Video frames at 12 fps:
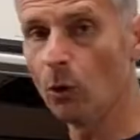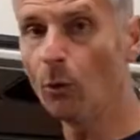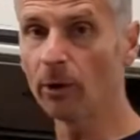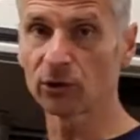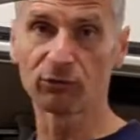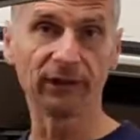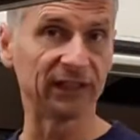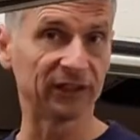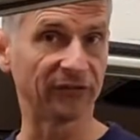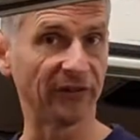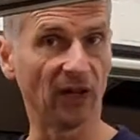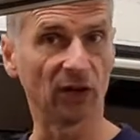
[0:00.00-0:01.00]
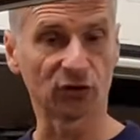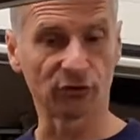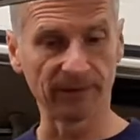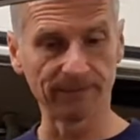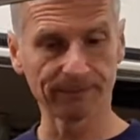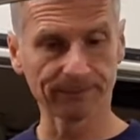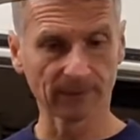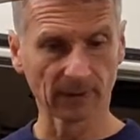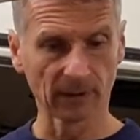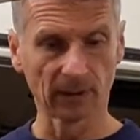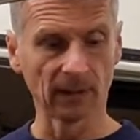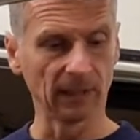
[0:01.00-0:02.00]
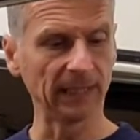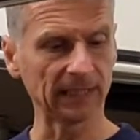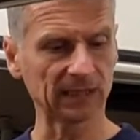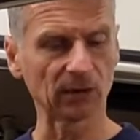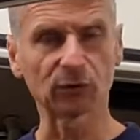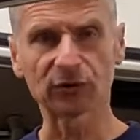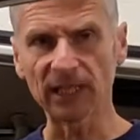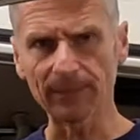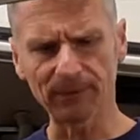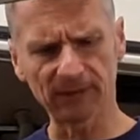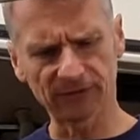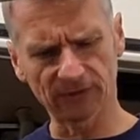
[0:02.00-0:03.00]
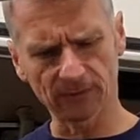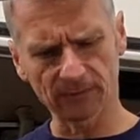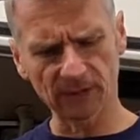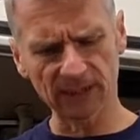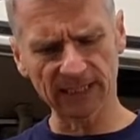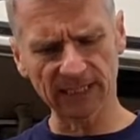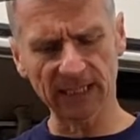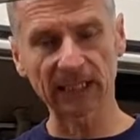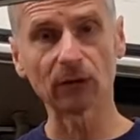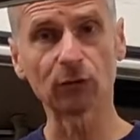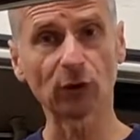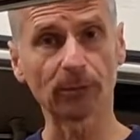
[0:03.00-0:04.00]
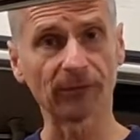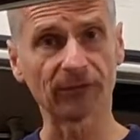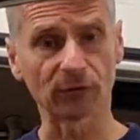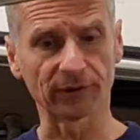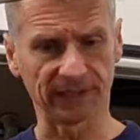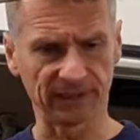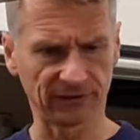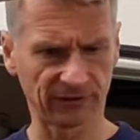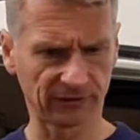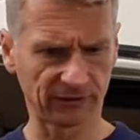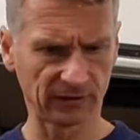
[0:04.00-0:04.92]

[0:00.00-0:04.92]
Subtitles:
almost ready to fit our trim. Next little step is we're going to take a little dab of grease,